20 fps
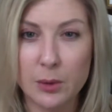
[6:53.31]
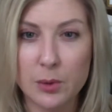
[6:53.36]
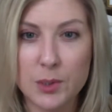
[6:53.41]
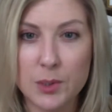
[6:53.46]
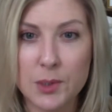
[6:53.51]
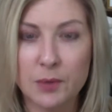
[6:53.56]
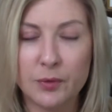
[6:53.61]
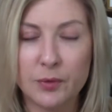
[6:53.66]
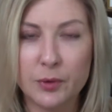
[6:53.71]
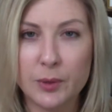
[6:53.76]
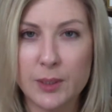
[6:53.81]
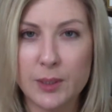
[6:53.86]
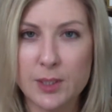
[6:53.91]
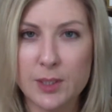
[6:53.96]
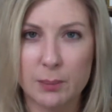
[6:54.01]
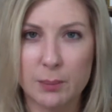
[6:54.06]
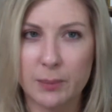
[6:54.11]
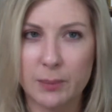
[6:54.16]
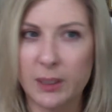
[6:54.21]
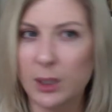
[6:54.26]
So if you need
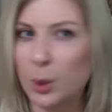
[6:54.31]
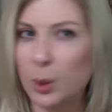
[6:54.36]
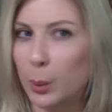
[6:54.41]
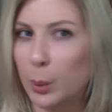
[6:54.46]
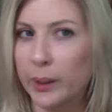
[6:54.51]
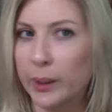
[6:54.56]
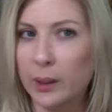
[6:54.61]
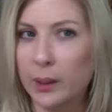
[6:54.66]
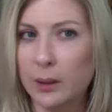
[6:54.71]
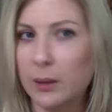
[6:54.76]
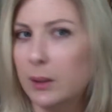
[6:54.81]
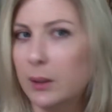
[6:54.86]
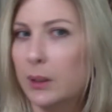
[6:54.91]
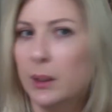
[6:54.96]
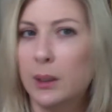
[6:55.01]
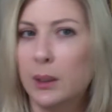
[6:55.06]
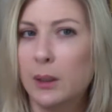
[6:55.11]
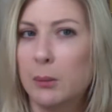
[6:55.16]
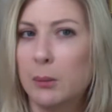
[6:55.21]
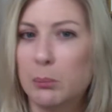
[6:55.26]
something quick,
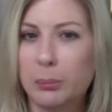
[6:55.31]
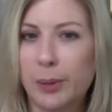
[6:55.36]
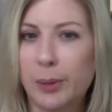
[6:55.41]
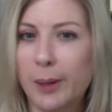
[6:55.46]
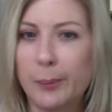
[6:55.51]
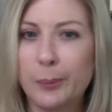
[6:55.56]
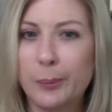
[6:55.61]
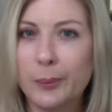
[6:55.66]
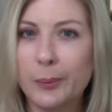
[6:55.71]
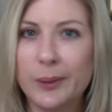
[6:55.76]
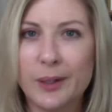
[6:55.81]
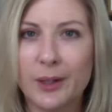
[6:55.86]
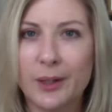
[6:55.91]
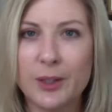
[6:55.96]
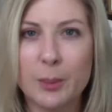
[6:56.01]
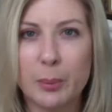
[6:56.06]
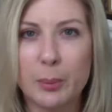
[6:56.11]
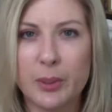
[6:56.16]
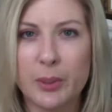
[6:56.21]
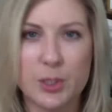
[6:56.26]
probably not
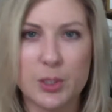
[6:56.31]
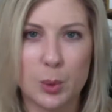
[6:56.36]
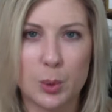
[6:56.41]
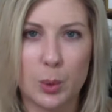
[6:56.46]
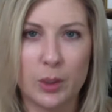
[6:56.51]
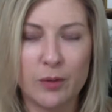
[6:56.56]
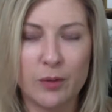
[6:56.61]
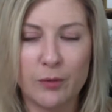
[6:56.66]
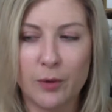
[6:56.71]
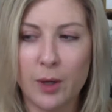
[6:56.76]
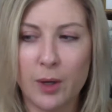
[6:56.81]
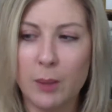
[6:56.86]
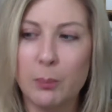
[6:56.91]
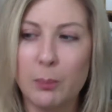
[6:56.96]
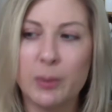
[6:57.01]
the place to order from.